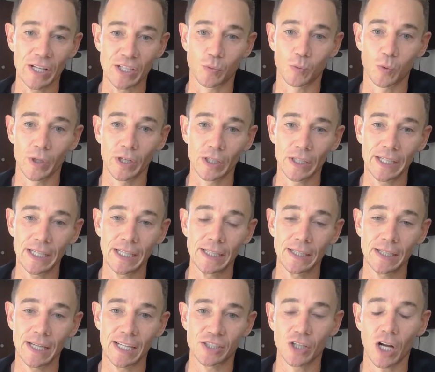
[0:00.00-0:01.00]
it's
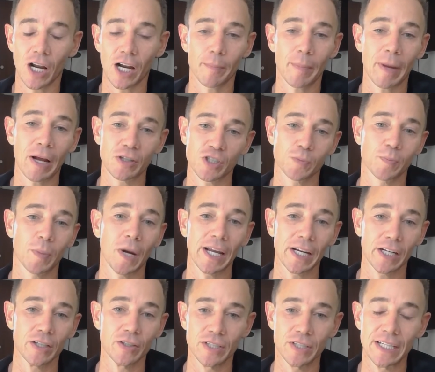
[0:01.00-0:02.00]
really it's not about just
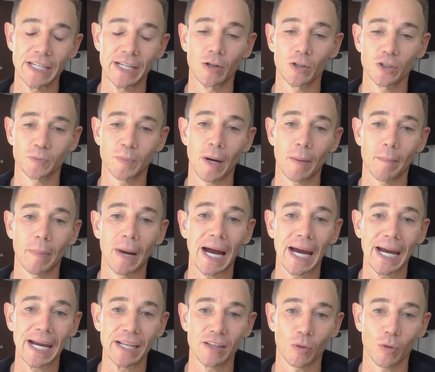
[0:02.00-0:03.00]
buying a good deal. It's about
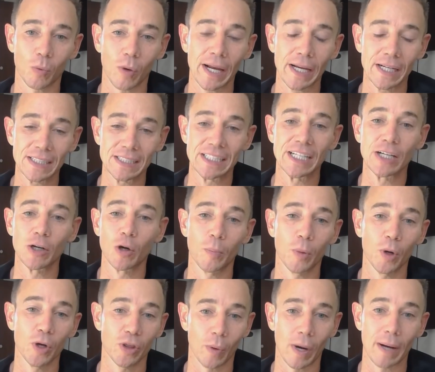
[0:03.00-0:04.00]
buying the right deal and
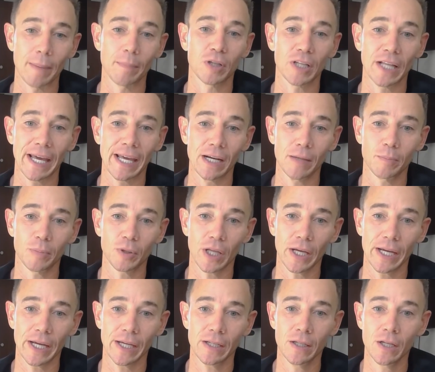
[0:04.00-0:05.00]
putting the right plan in
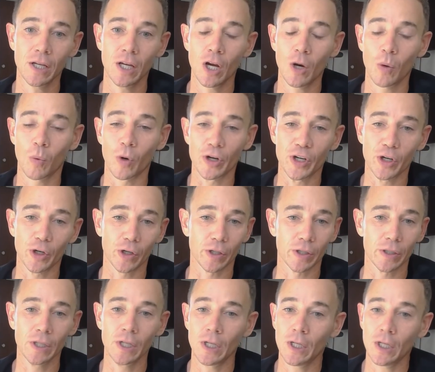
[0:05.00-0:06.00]
play where
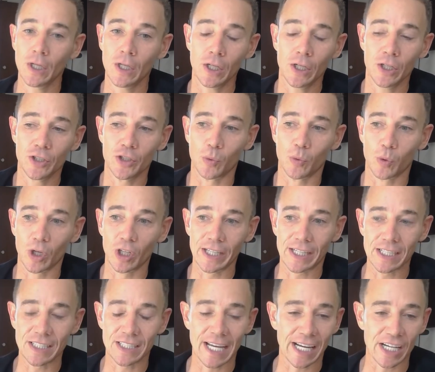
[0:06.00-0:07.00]
you're you really
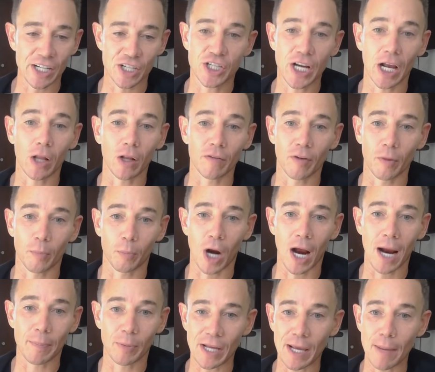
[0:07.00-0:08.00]
can take a shell of a
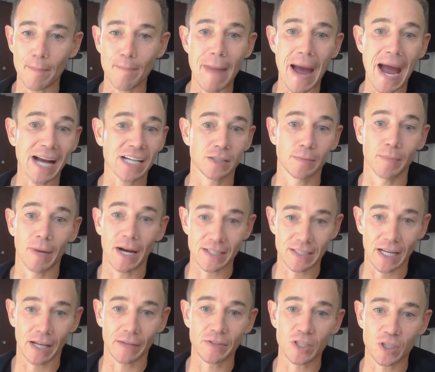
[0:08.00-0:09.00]
property and
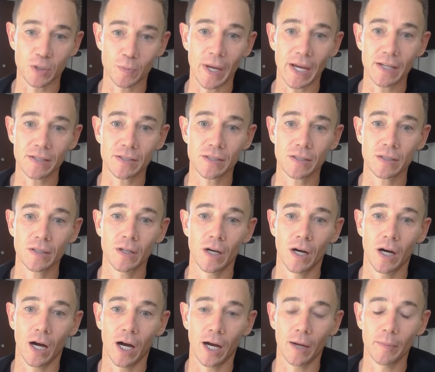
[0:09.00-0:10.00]
maximize out the space.
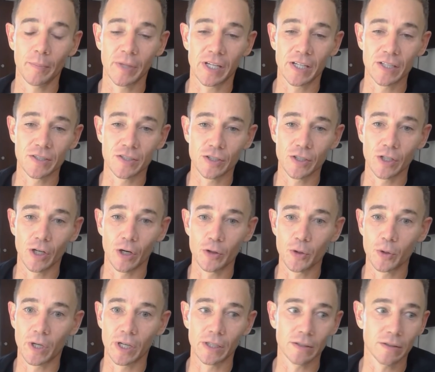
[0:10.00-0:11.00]
Uh, because you know
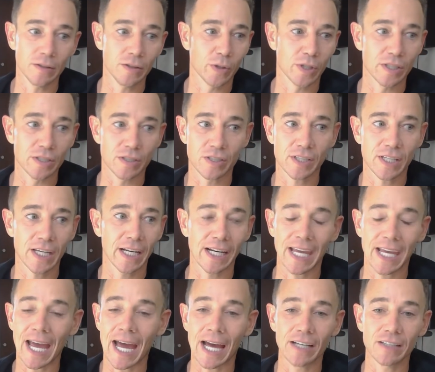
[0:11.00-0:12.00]
you can you can skin a
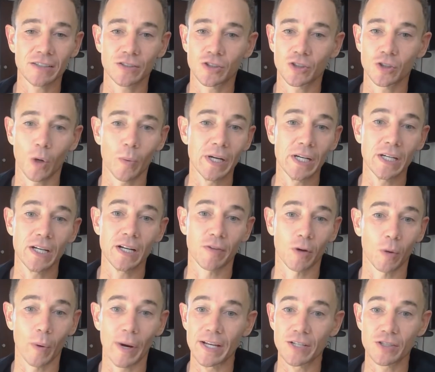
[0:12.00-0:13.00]
cat so many
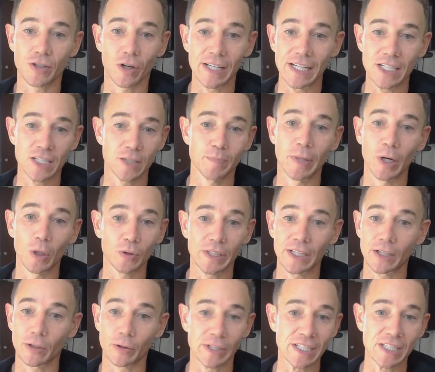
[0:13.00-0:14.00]
different ways on each
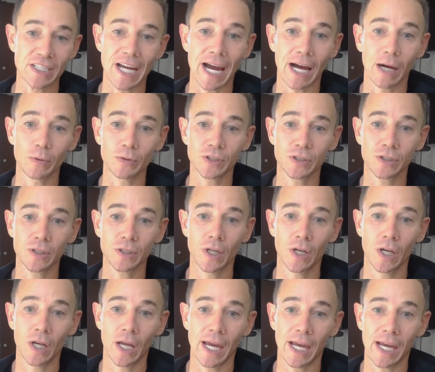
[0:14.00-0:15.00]
building or each house,
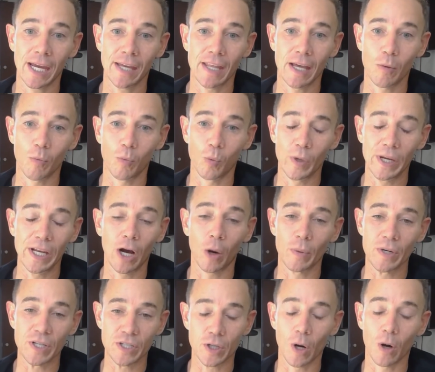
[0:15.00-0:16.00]
and then we
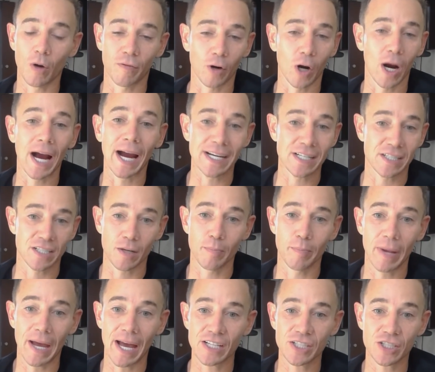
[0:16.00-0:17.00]
always go for highest
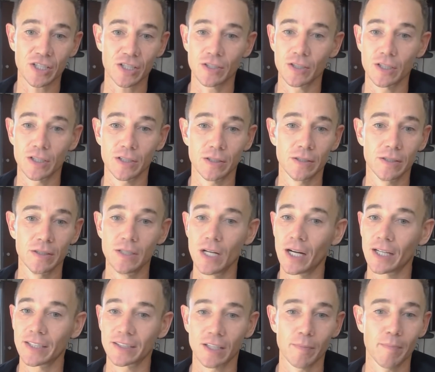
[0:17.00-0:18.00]
and best.
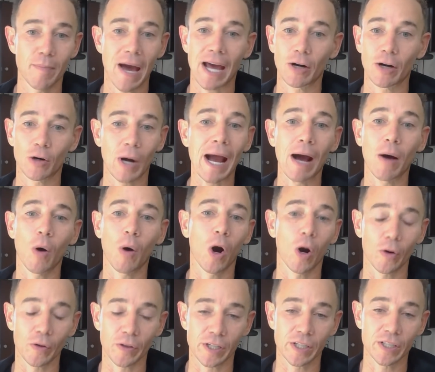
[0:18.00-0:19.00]
Doesn't matter how
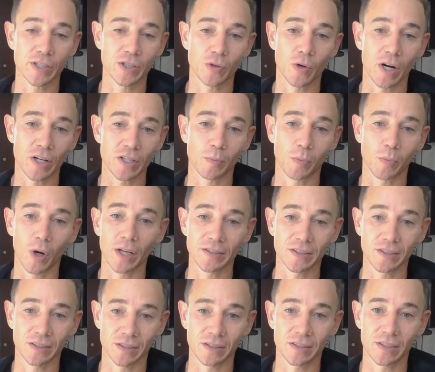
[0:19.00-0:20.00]
hard the construction
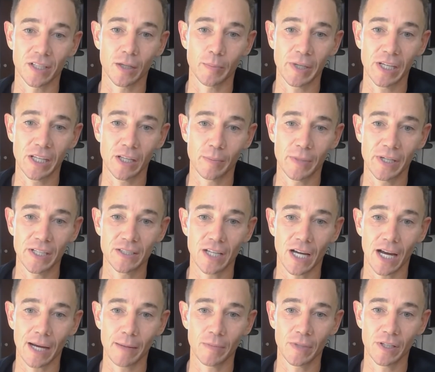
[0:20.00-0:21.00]
process is going to be in the
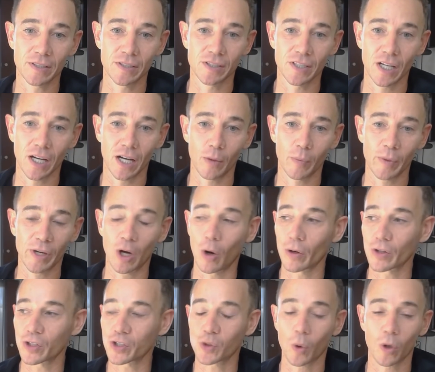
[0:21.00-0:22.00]
meantime. It's uh, we
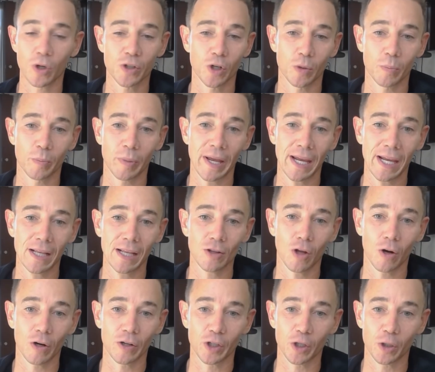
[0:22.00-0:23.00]
call it short term pain,
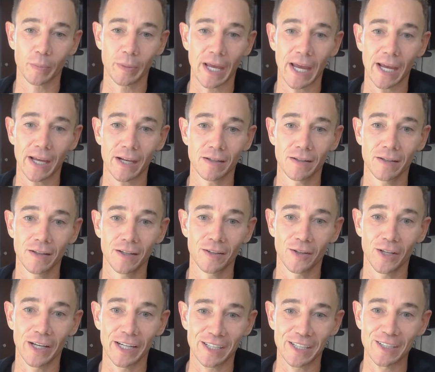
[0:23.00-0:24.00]
long term gain
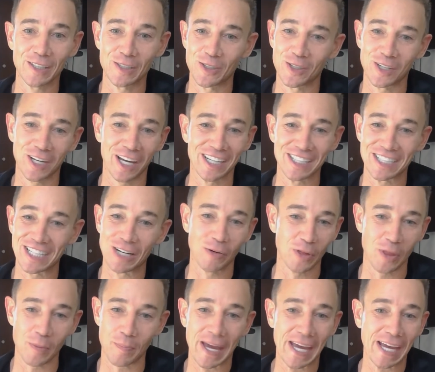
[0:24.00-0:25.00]
like you got to deal
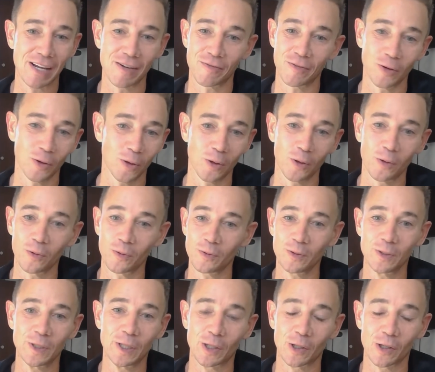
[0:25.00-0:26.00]
with the painful
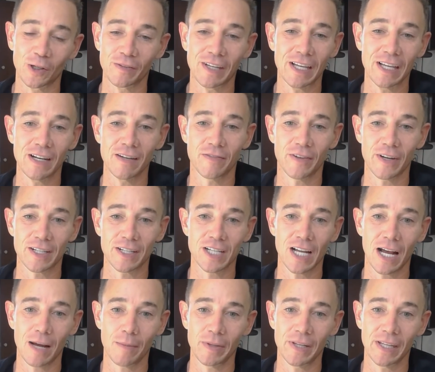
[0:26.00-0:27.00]
year of getting it fixed
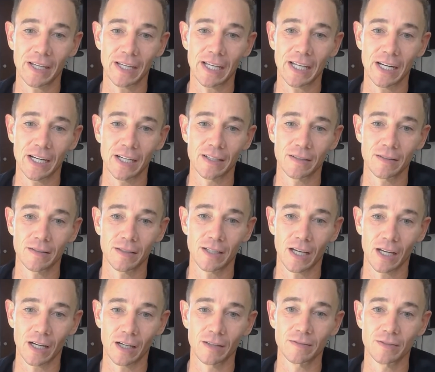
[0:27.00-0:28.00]
up and then getting it mm-hmm.
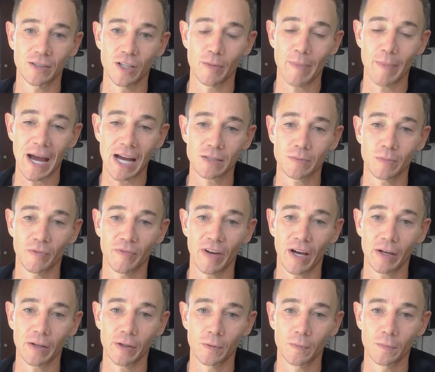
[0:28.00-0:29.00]
kind of to the maximum value.